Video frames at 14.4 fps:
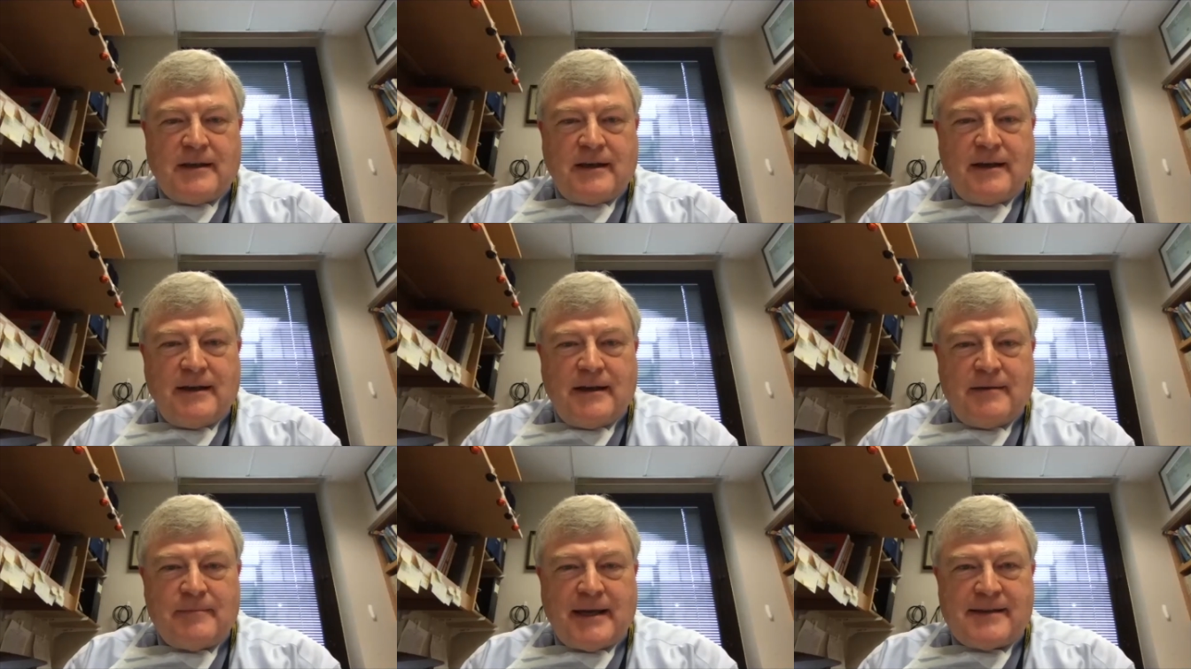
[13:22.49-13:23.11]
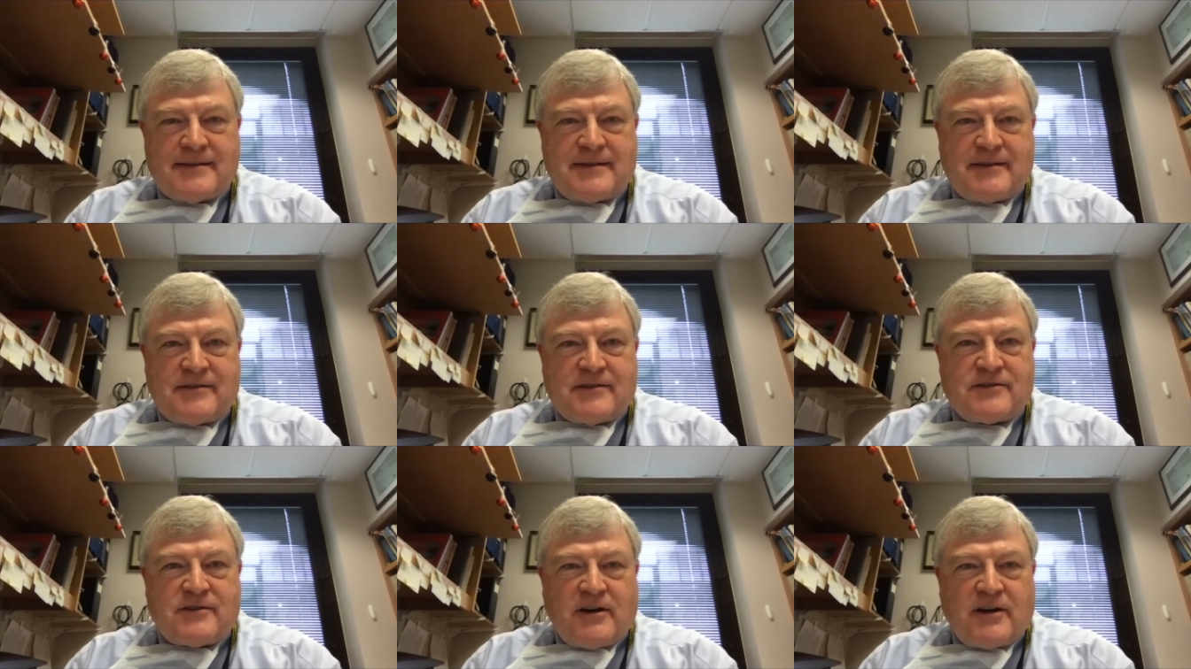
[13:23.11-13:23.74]
as is the
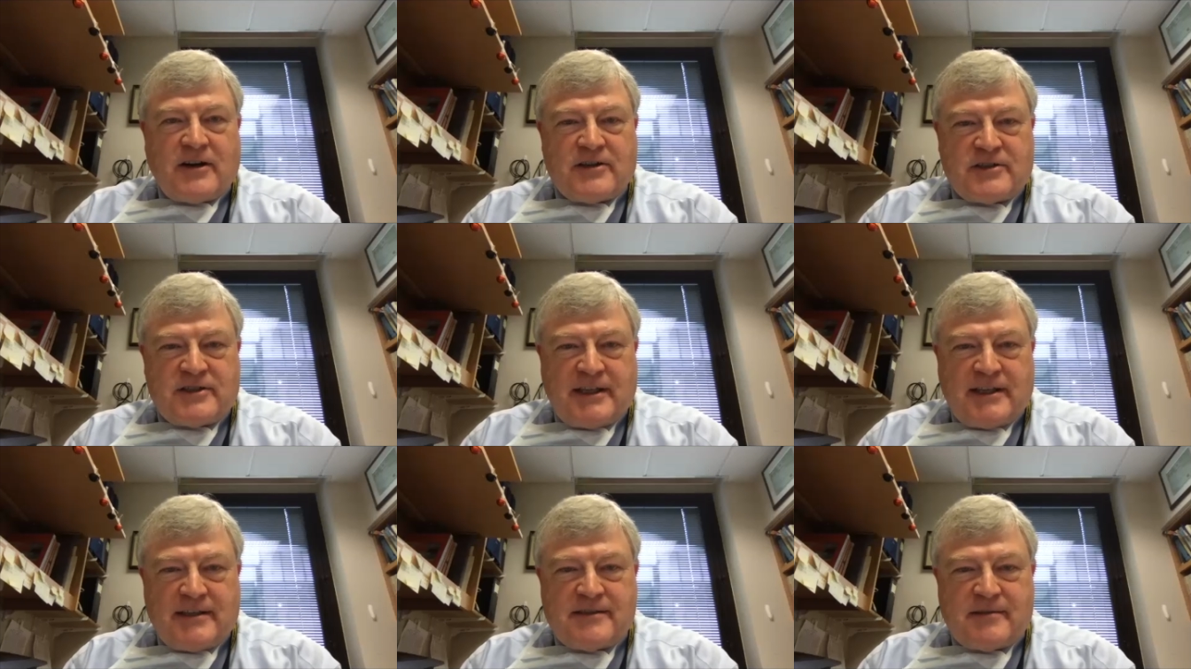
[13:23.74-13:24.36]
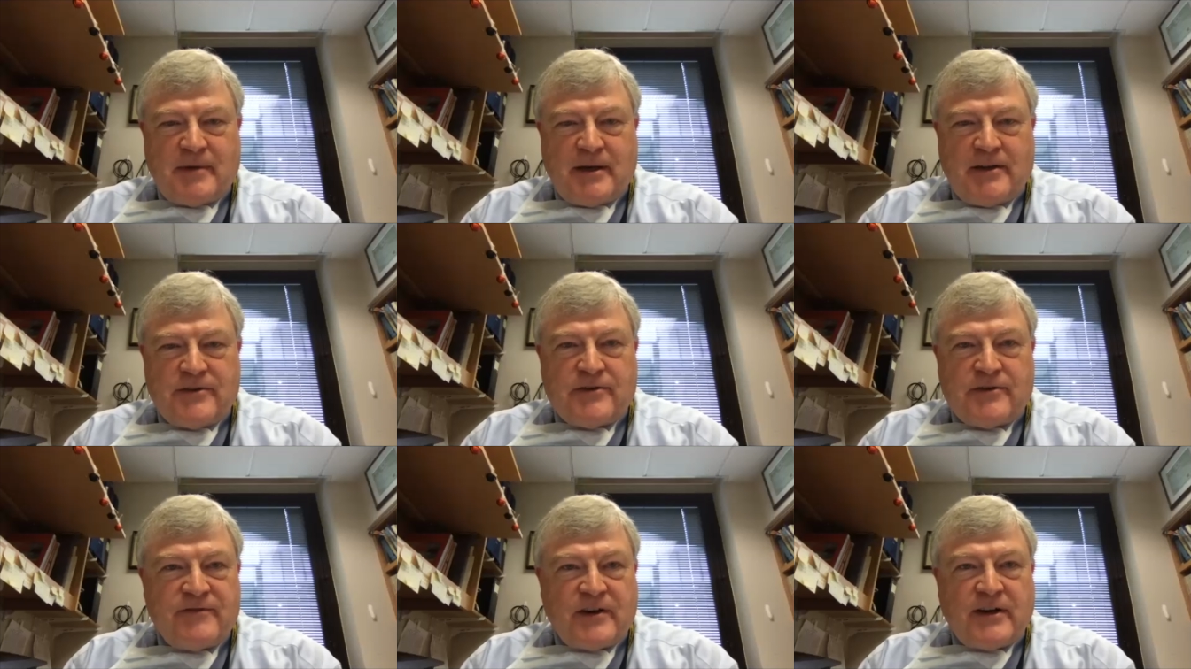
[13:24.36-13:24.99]
Stargardt gene and some
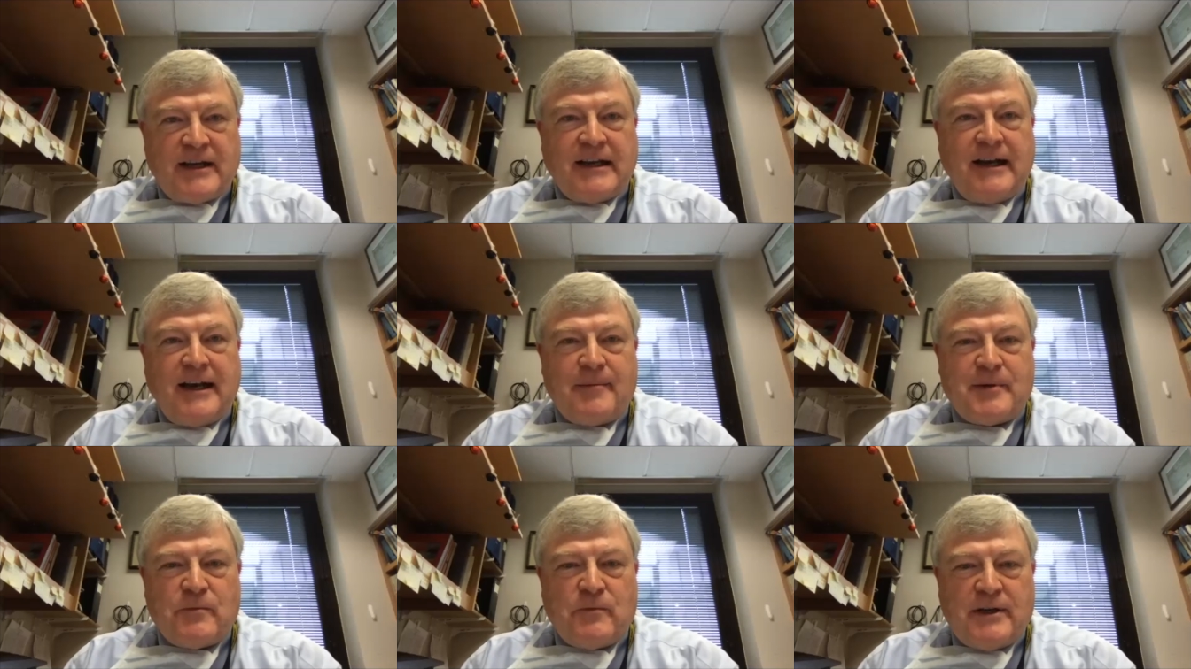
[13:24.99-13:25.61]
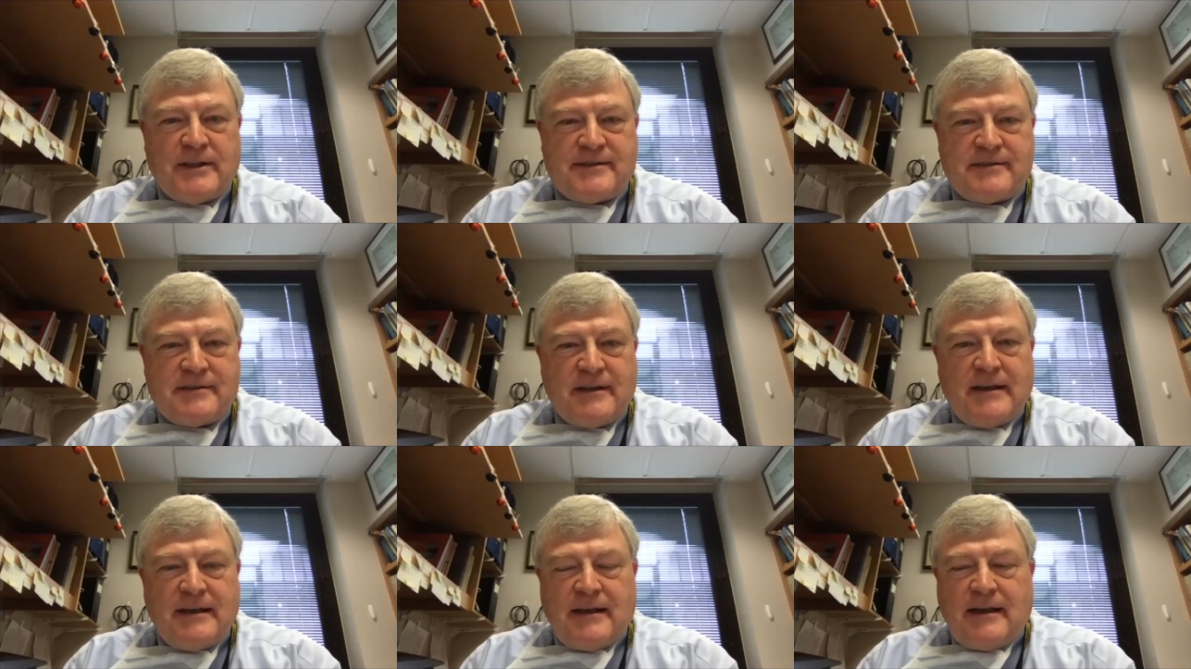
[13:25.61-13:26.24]
other very common ones,
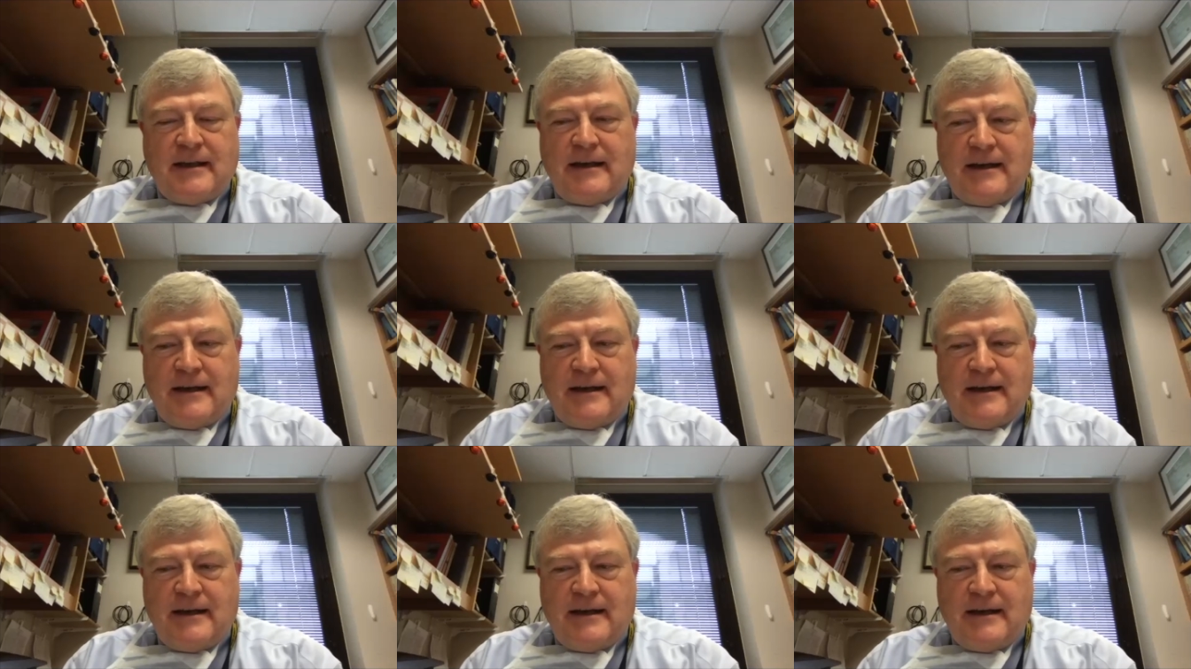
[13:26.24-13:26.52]
we